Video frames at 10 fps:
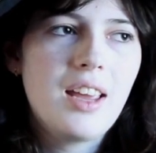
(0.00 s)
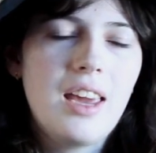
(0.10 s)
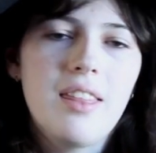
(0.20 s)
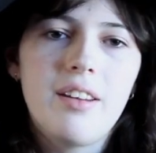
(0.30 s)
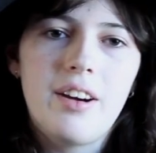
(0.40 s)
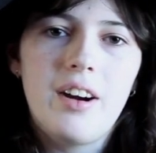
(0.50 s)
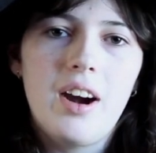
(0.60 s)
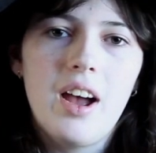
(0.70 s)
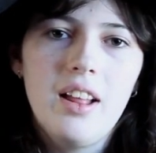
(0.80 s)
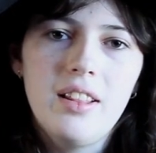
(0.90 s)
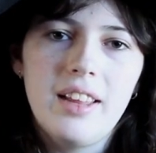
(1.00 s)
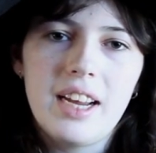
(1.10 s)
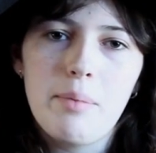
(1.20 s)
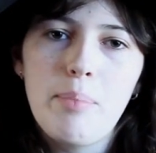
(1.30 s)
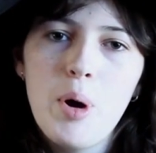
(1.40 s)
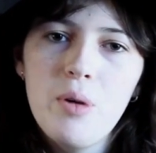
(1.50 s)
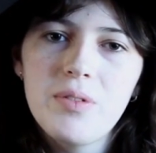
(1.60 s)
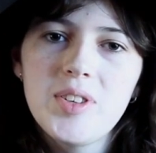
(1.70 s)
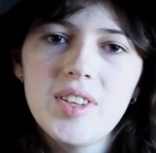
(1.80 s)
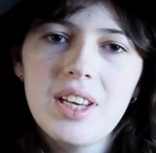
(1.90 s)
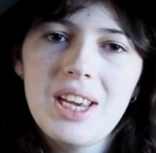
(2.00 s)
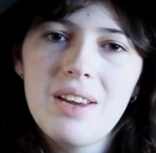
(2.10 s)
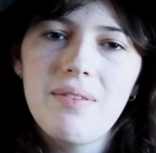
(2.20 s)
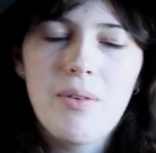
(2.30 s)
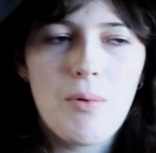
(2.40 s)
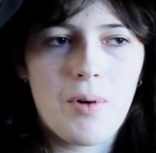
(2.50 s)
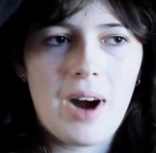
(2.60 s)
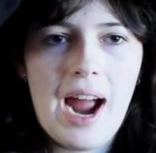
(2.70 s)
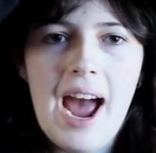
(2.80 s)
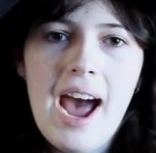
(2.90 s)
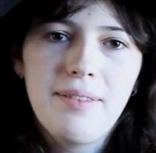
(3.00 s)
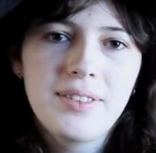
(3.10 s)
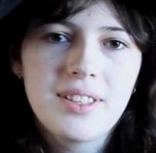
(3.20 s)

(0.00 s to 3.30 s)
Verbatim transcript: either like a poof sleeve or a half